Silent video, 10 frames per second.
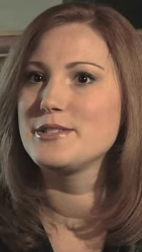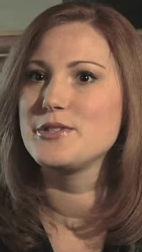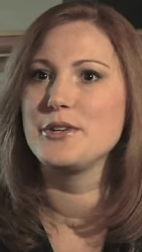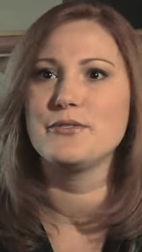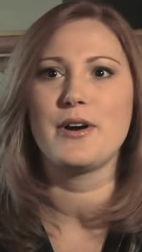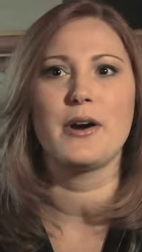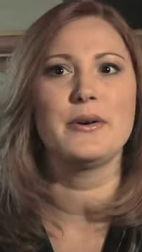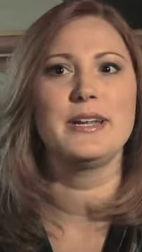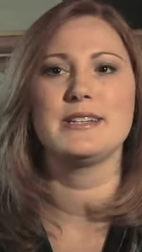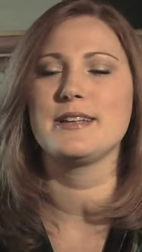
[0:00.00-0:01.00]
So you've
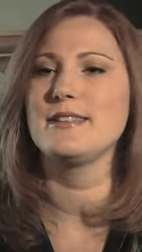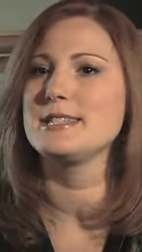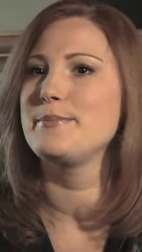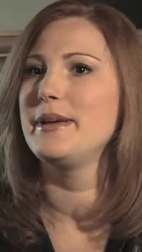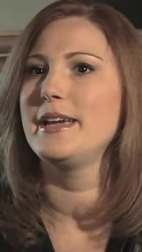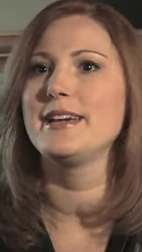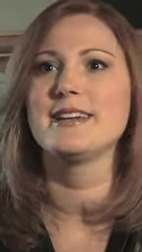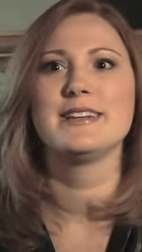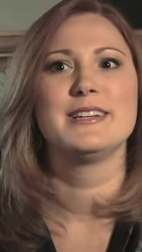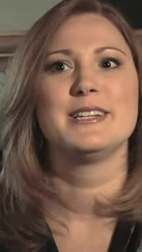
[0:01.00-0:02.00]
already done this big
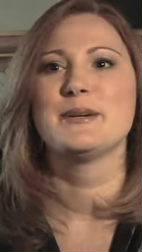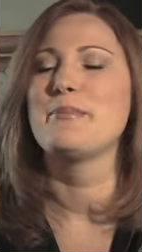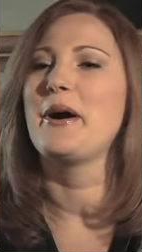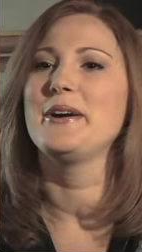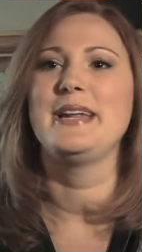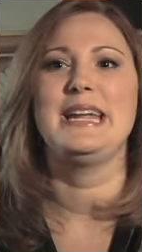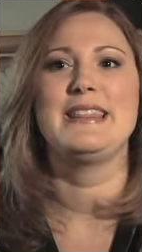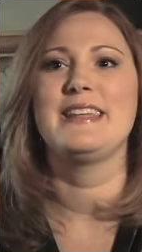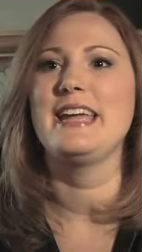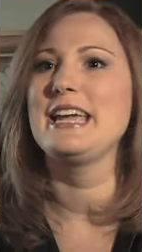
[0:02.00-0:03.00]
party
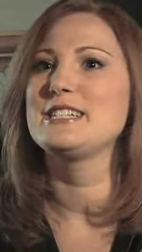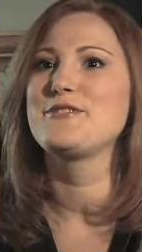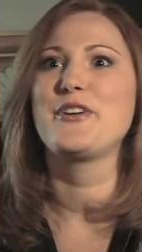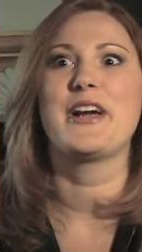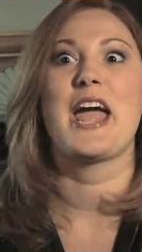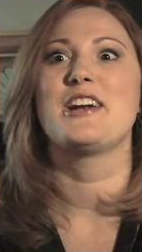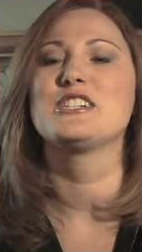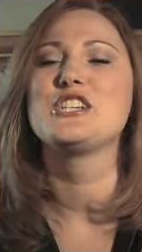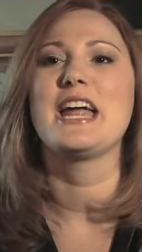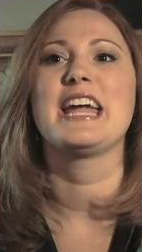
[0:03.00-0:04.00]
thing and it's very
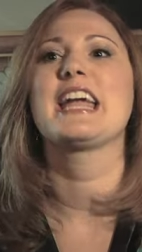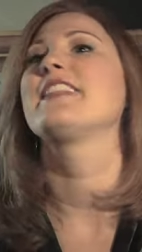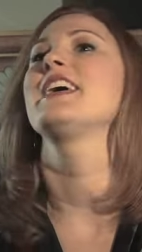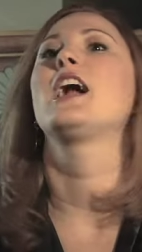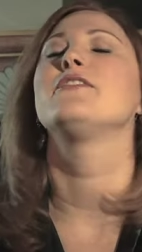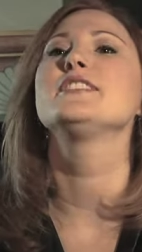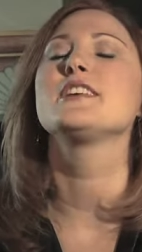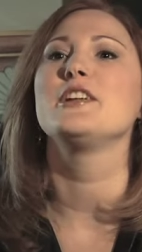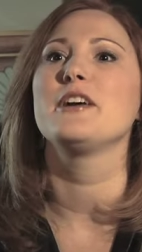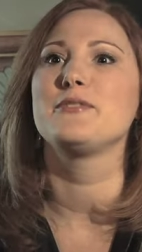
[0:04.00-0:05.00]
energetic and then all of a
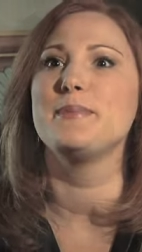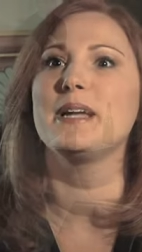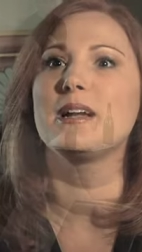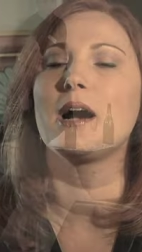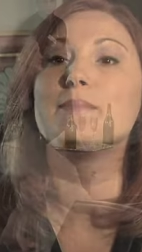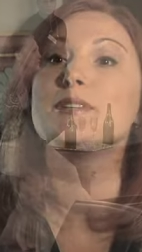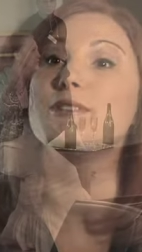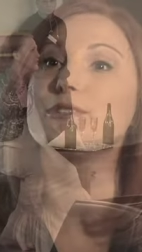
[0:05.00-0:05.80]
sudden you have to be, come to